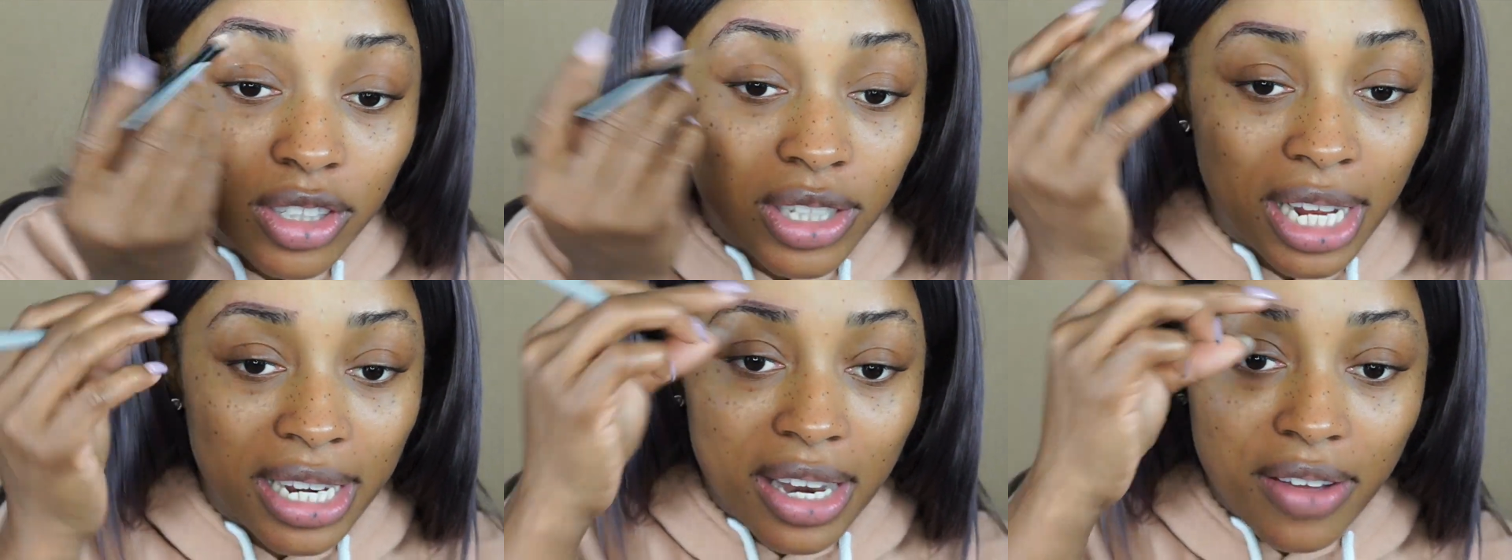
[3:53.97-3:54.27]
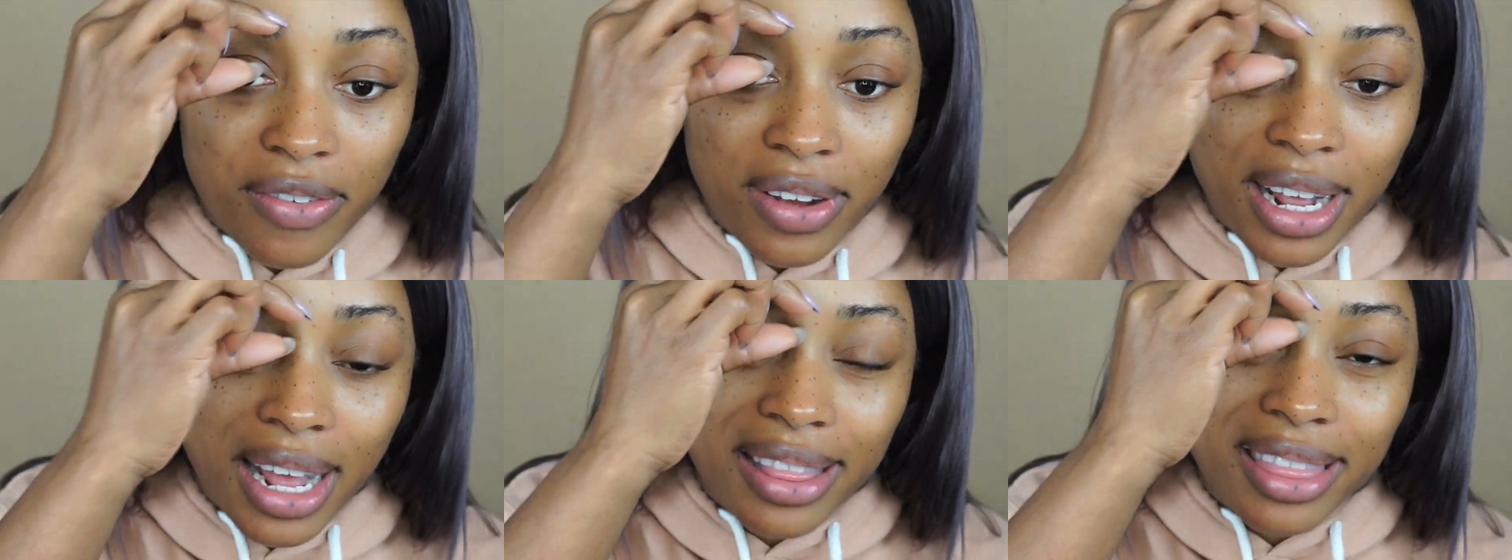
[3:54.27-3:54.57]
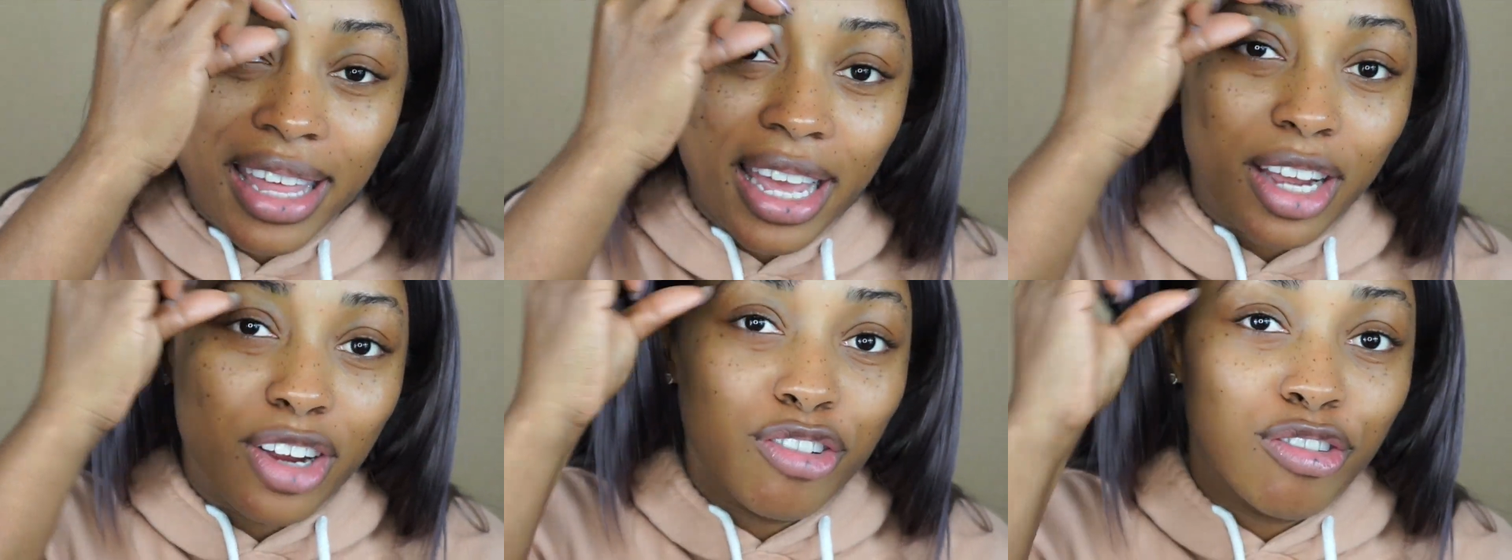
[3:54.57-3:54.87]
So I never
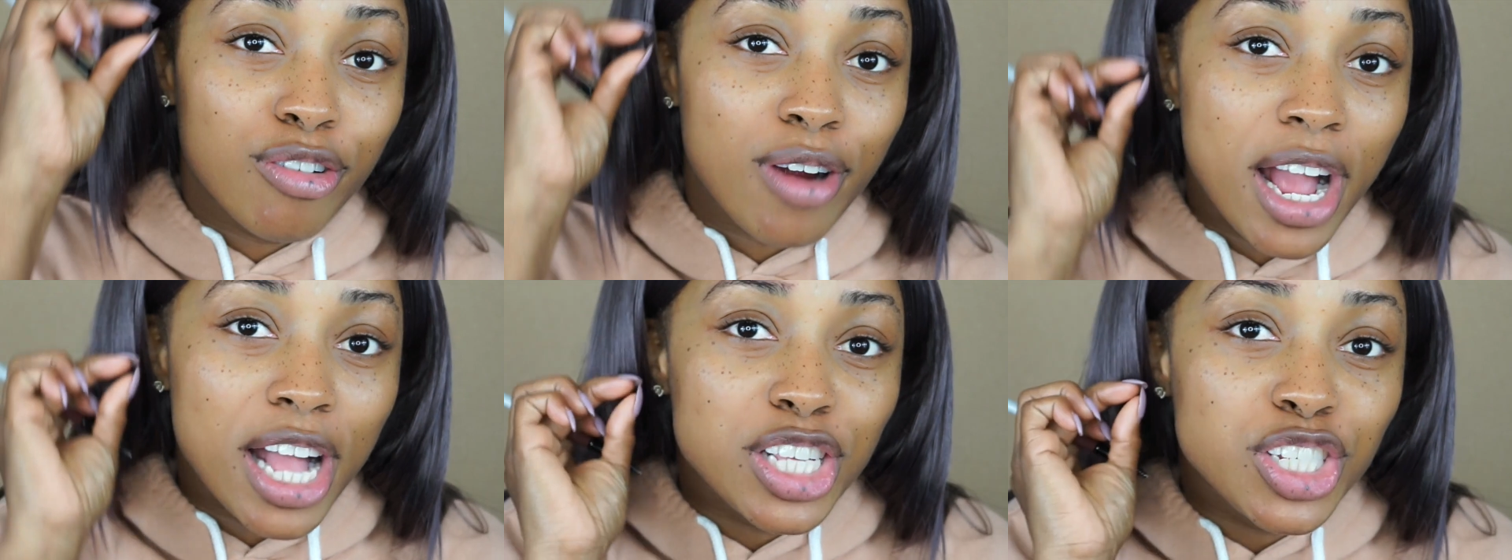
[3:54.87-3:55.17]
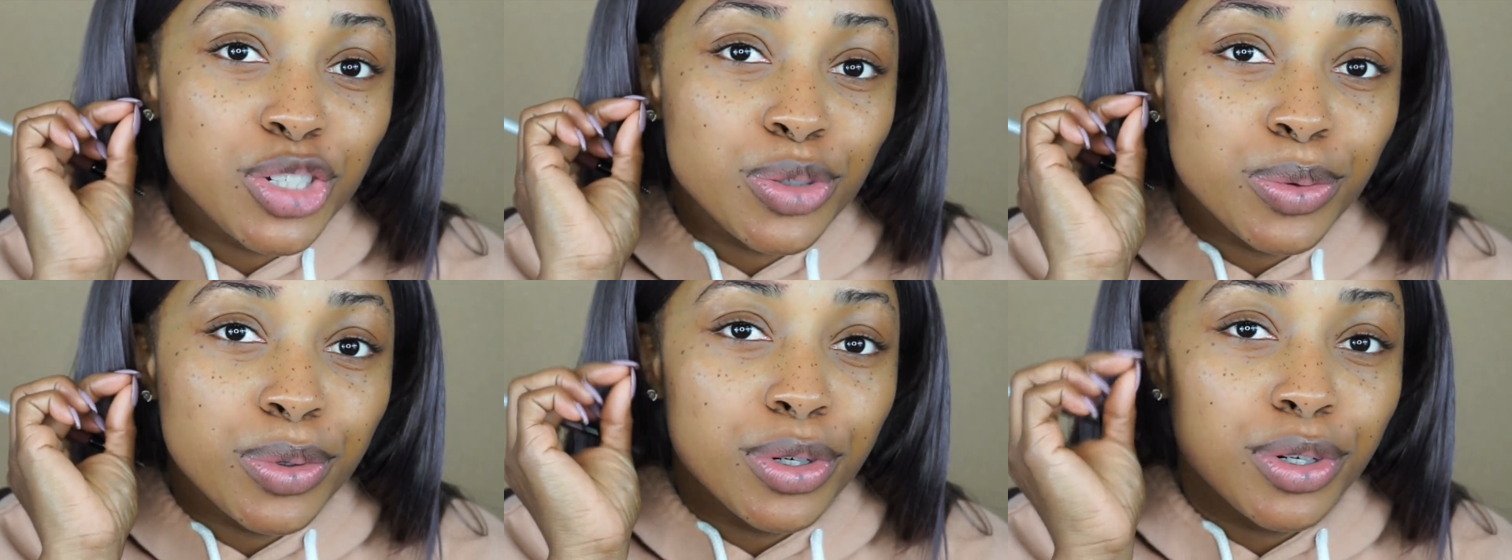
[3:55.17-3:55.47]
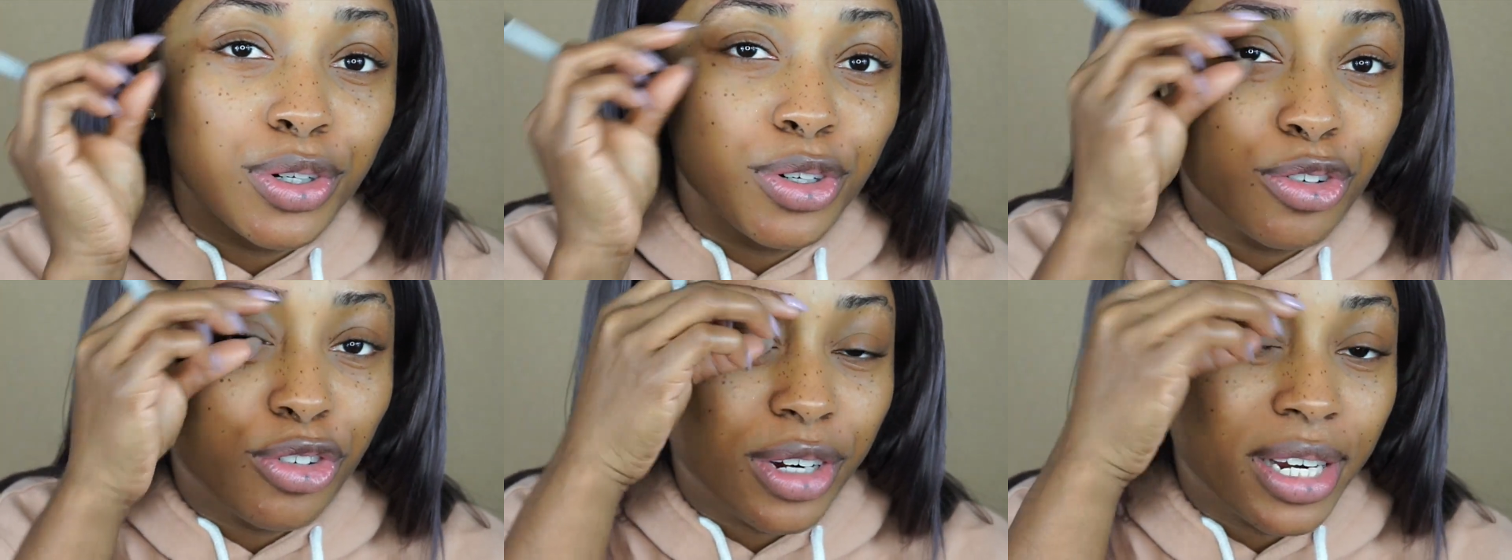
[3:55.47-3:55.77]
got that
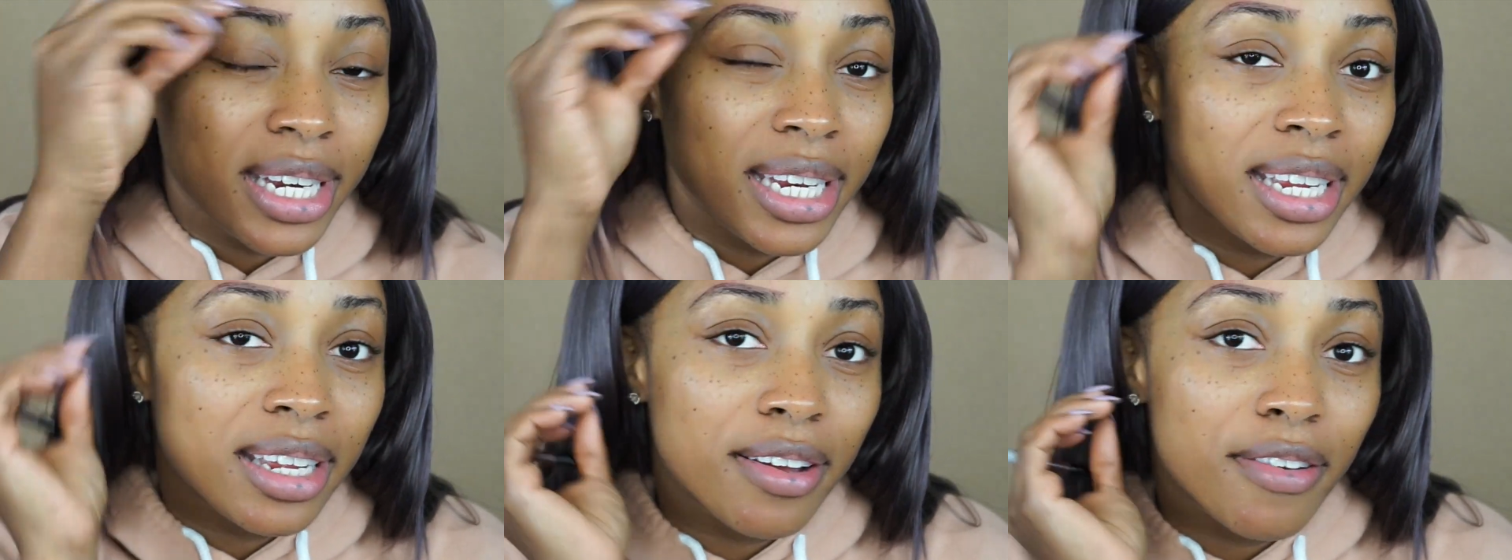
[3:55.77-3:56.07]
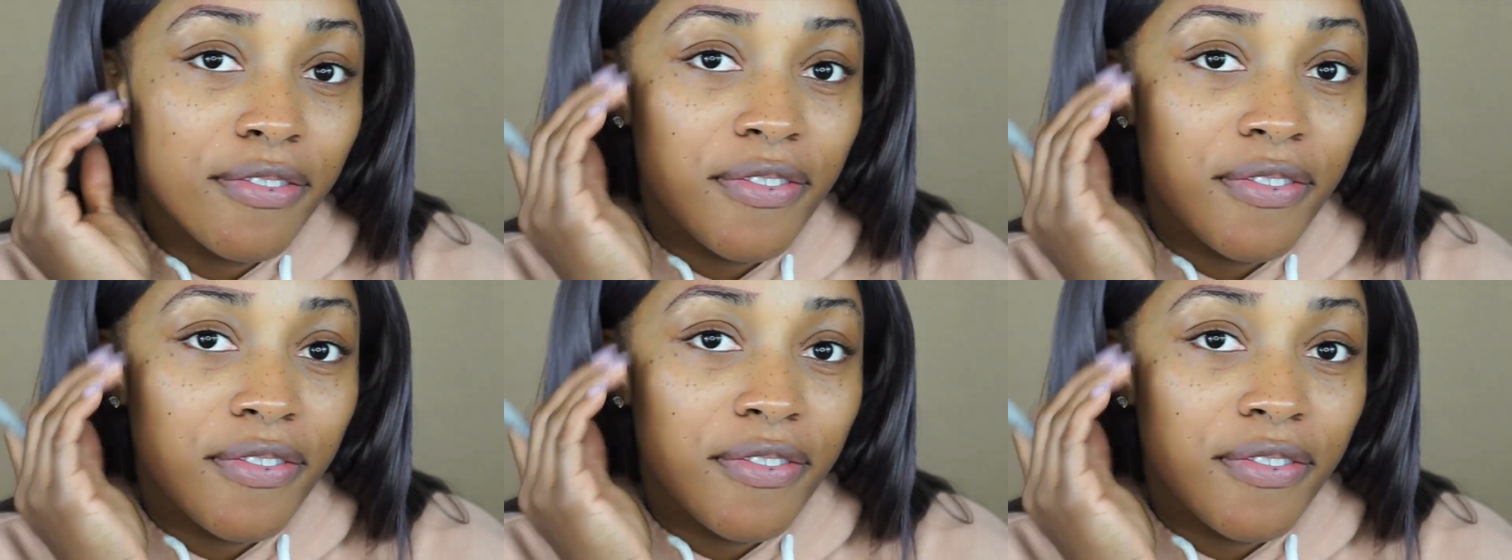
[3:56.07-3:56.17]
gradual gradient